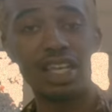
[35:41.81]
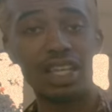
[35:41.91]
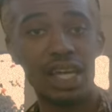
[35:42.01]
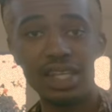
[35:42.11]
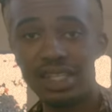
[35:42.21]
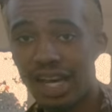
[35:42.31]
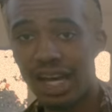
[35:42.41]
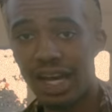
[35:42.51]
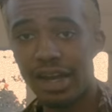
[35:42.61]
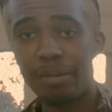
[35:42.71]
Let it
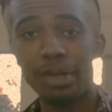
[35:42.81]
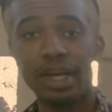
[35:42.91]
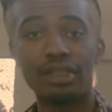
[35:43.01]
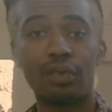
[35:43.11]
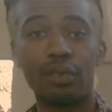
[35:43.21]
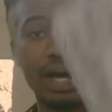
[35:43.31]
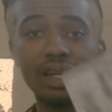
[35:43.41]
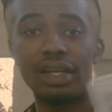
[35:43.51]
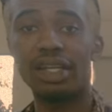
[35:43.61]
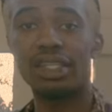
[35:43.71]
die, because
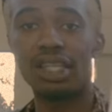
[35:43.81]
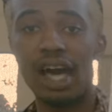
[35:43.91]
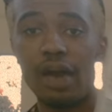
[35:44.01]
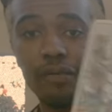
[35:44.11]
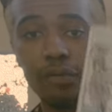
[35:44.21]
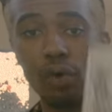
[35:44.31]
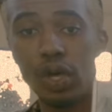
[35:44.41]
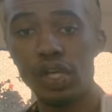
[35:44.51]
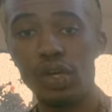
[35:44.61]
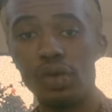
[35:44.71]
what is not for
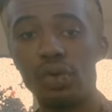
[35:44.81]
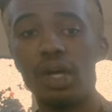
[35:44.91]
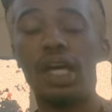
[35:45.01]
you